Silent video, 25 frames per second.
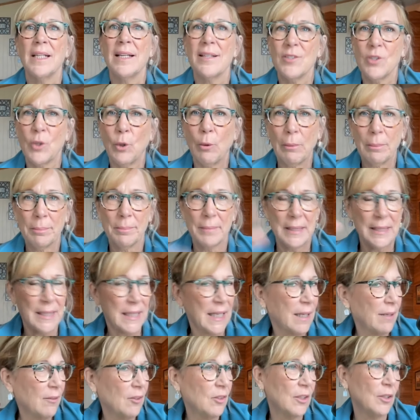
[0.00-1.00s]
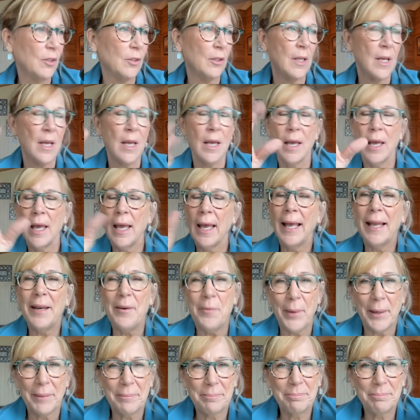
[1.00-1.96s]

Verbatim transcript: So it's getting a little. Anyway,